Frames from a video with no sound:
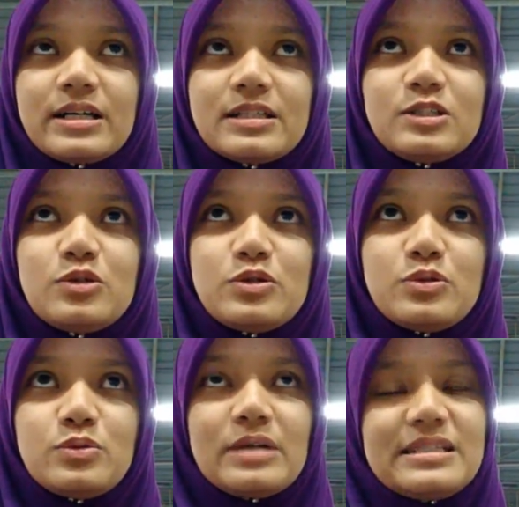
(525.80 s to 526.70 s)
to
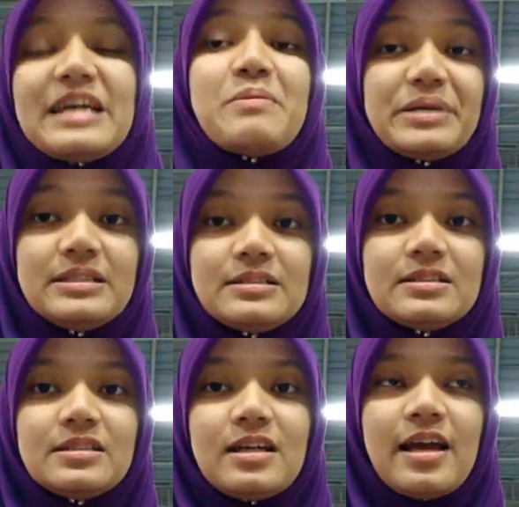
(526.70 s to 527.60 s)
do, assignment,
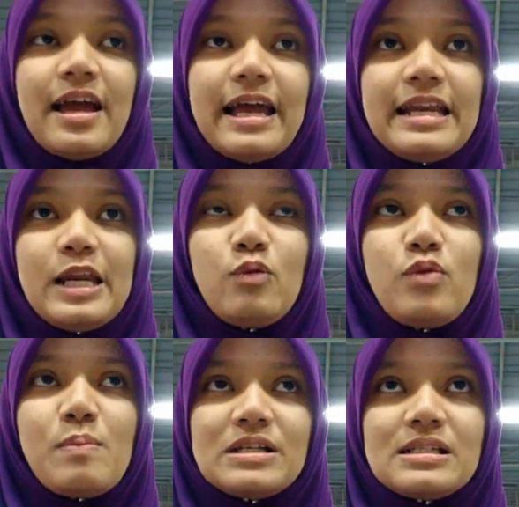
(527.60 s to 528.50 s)
and then
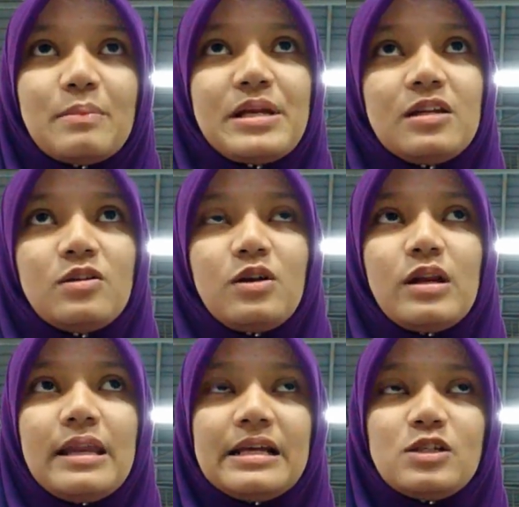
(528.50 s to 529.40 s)
we must submit it
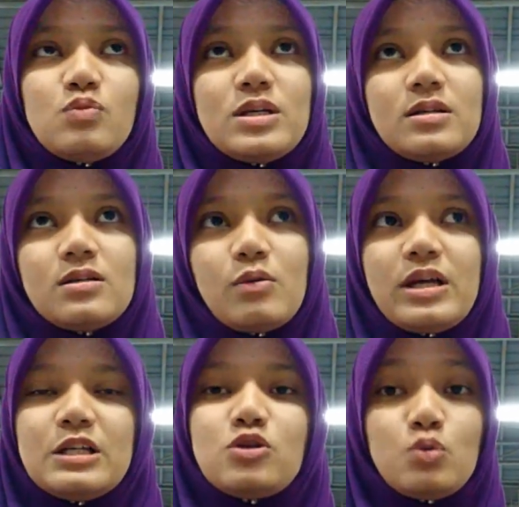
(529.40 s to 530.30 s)
next week.
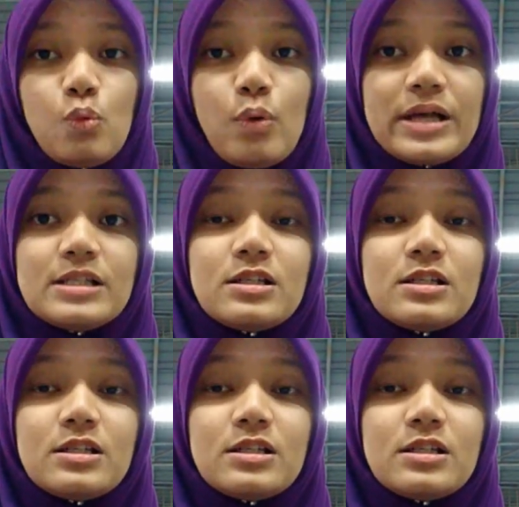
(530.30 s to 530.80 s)
Okay, so as